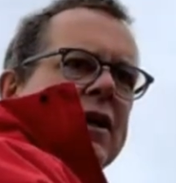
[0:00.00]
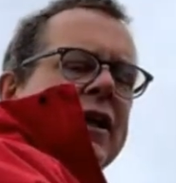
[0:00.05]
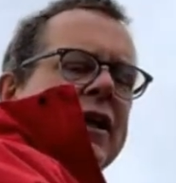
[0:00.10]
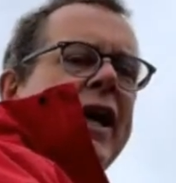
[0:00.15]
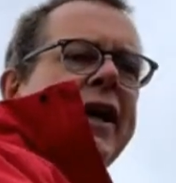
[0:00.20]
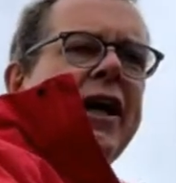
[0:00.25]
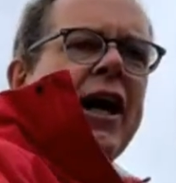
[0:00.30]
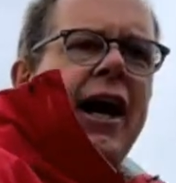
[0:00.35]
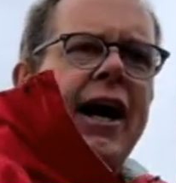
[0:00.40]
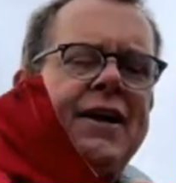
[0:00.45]

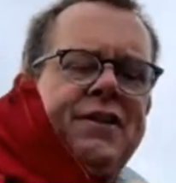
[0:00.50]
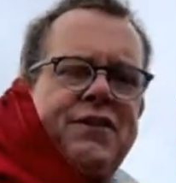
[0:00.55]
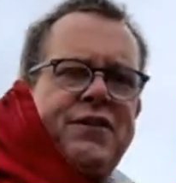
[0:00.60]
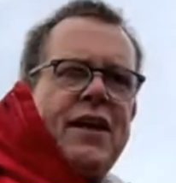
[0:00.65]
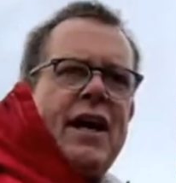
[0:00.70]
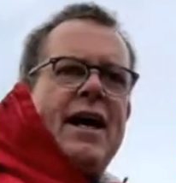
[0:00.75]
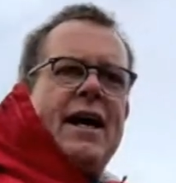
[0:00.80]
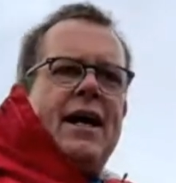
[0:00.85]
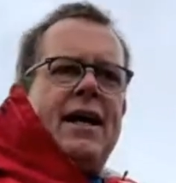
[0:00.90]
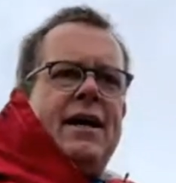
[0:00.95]
Yeah, guys,
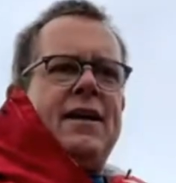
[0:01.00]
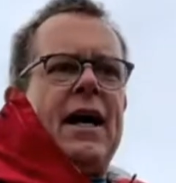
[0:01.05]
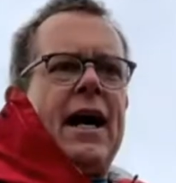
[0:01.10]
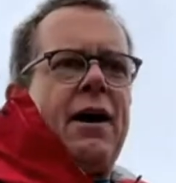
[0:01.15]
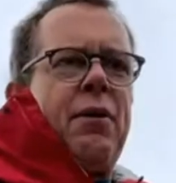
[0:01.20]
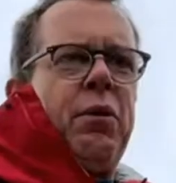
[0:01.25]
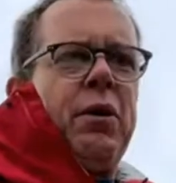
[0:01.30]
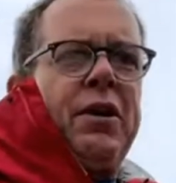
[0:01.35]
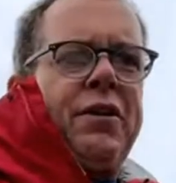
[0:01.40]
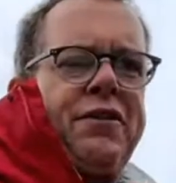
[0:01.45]

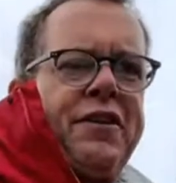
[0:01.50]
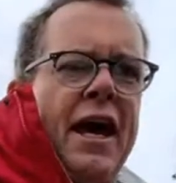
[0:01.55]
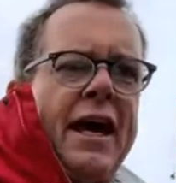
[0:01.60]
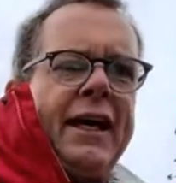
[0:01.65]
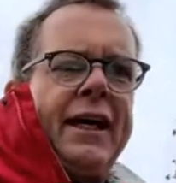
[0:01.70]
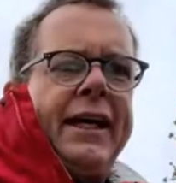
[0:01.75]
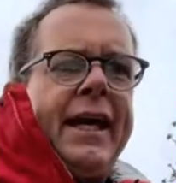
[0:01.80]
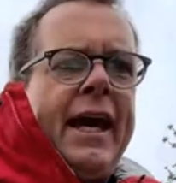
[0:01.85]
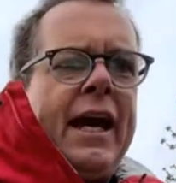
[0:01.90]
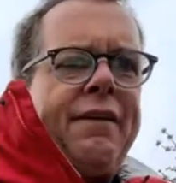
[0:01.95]
I want to
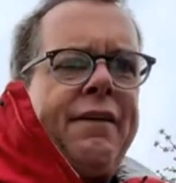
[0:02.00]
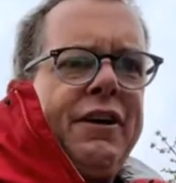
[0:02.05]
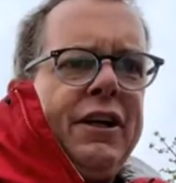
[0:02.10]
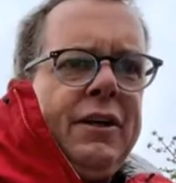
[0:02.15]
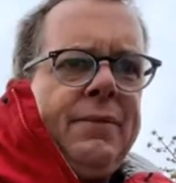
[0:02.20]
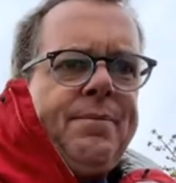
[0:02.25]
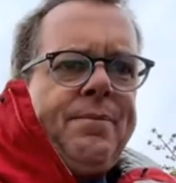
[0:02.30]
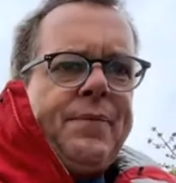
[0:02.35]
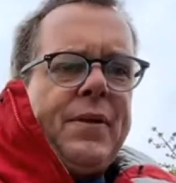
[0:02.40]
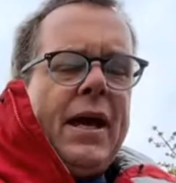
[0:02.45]
thank
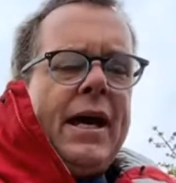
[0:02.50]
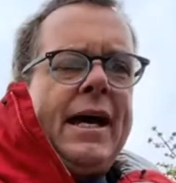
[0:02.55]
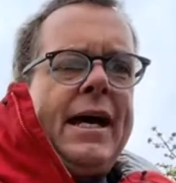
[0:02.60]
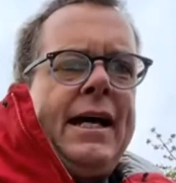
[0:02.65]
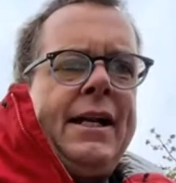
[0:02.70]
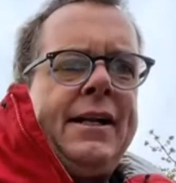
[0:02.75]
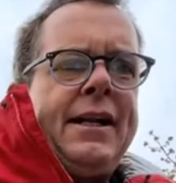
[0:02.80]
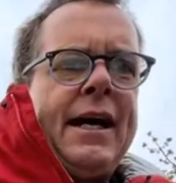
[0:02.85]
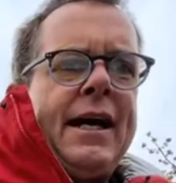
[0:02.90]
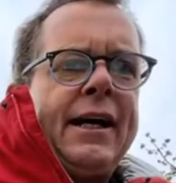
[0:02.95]
Kevin
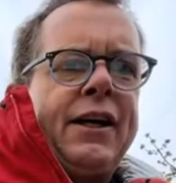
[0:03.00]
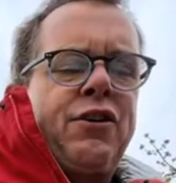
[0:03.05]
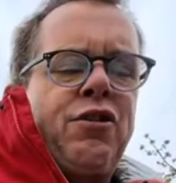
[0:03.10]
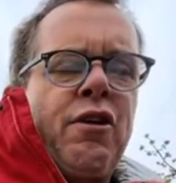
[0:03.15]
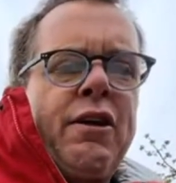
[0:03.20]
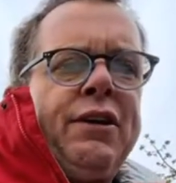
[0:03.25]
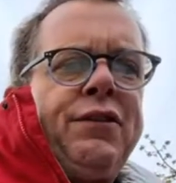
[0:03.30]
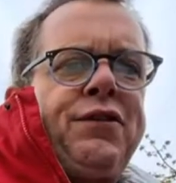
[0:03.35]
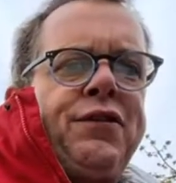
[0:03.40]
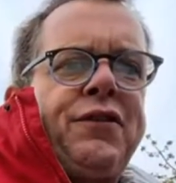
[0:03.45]
and
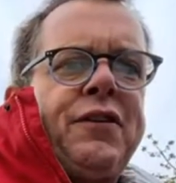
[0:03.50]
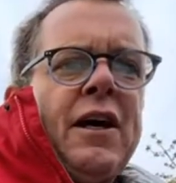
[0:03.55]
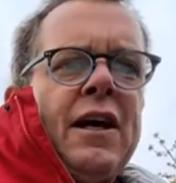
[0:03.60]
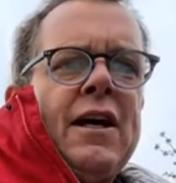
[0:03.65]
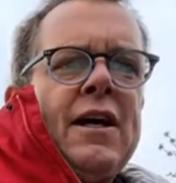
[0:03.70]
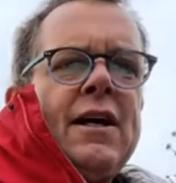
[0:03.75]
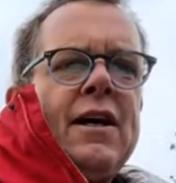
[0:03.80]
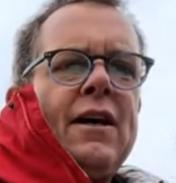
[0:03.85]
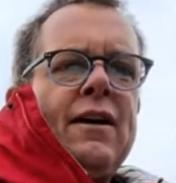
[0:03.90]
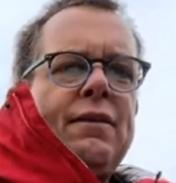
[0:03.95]
Chris
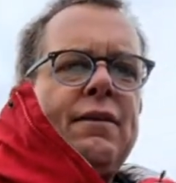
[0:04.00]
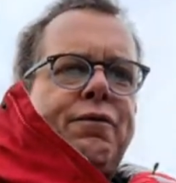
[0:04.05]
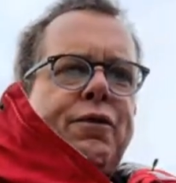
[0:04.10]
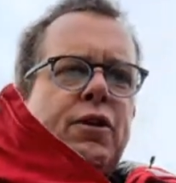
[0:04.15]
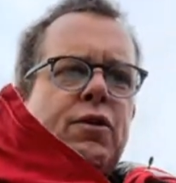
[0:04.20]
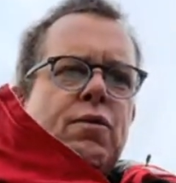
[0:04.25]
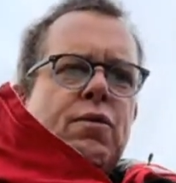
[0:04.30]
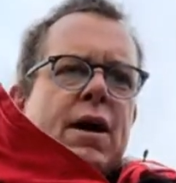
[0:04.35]
for